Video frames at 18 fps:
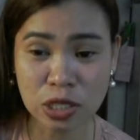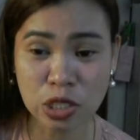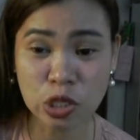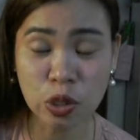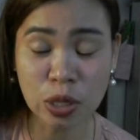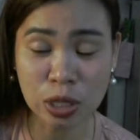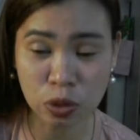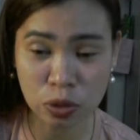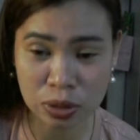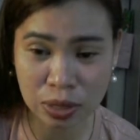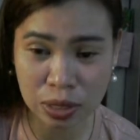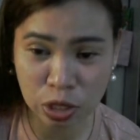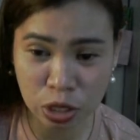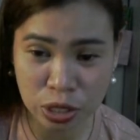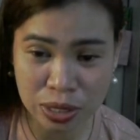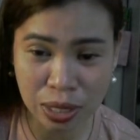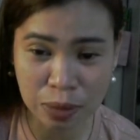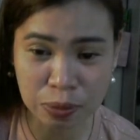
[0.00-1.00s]
So it
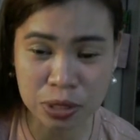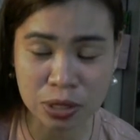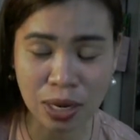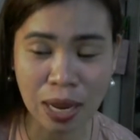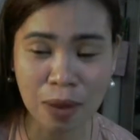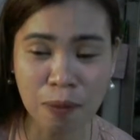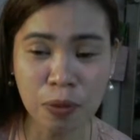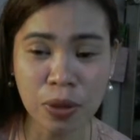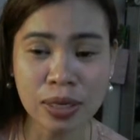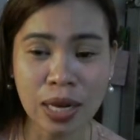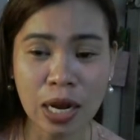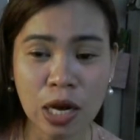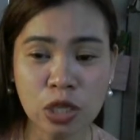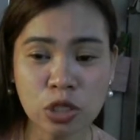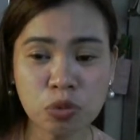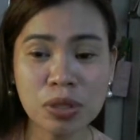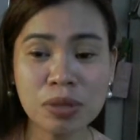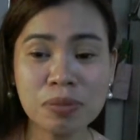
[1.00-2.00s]
your subscriber
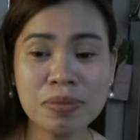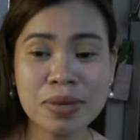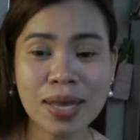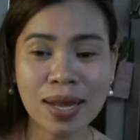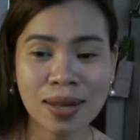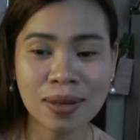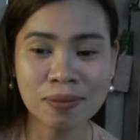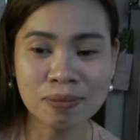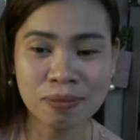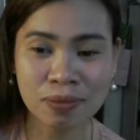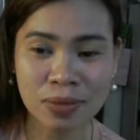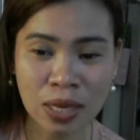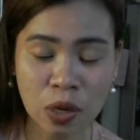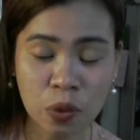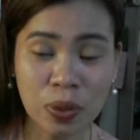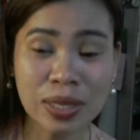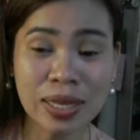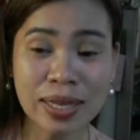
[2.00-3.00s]
count will be
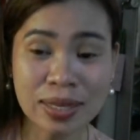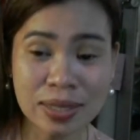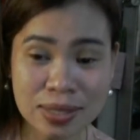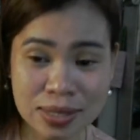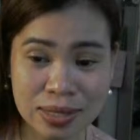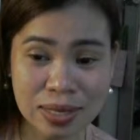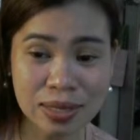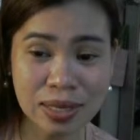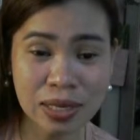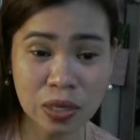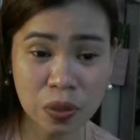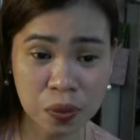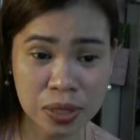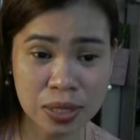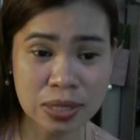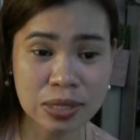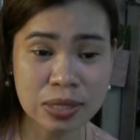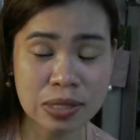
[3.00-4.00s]
still
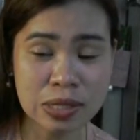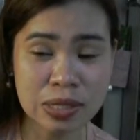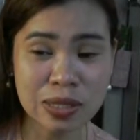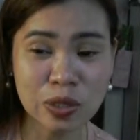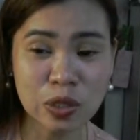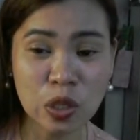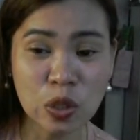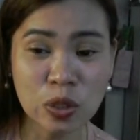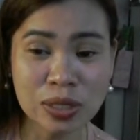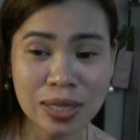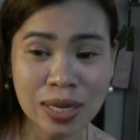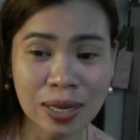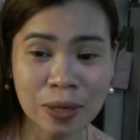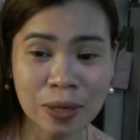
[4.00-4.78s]
increase. So don't